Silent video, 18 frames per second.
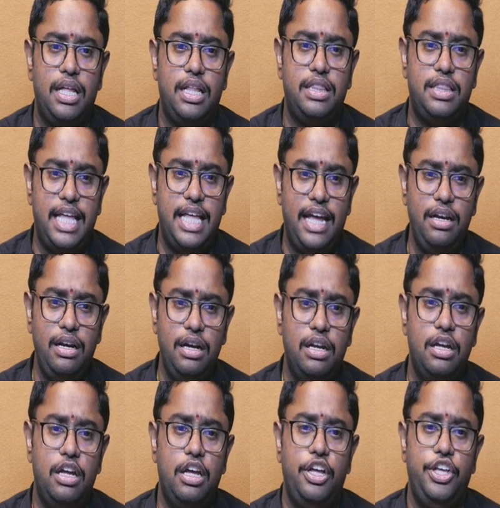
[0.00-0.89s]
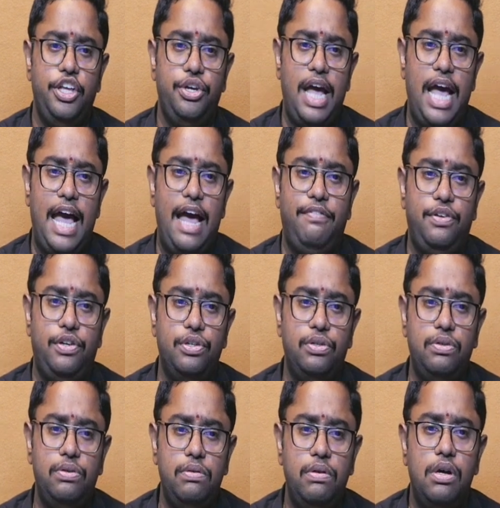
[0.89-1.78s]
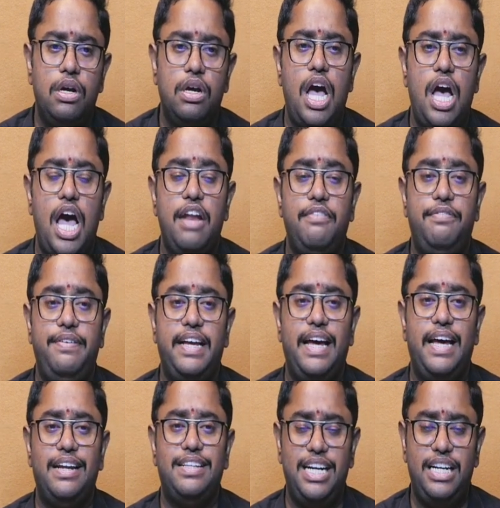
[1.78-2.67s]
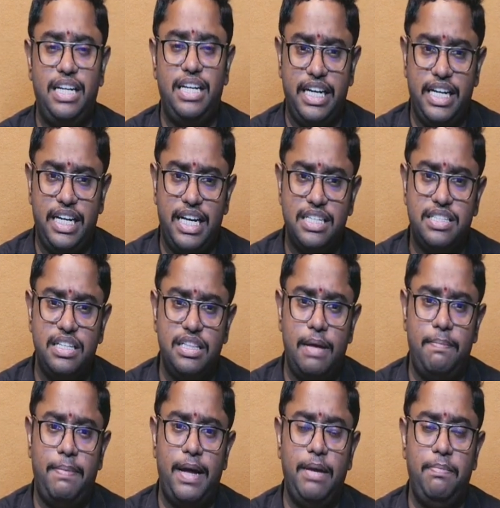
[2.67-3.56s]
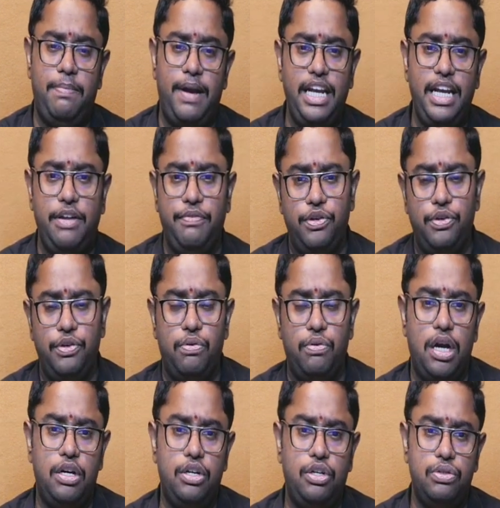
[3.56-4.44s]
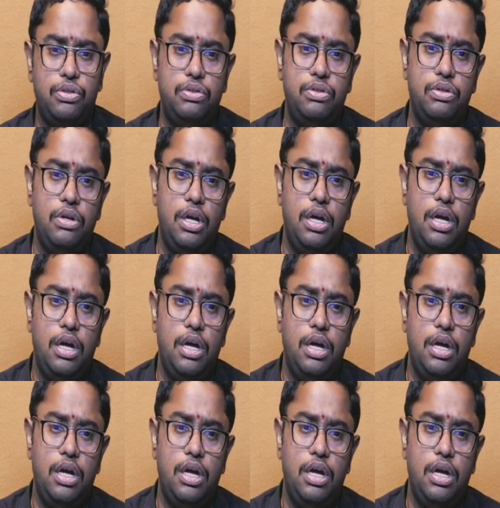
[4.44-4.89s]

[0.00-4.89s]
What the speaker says: Then you have to configure the triggers in the pipeline if you want to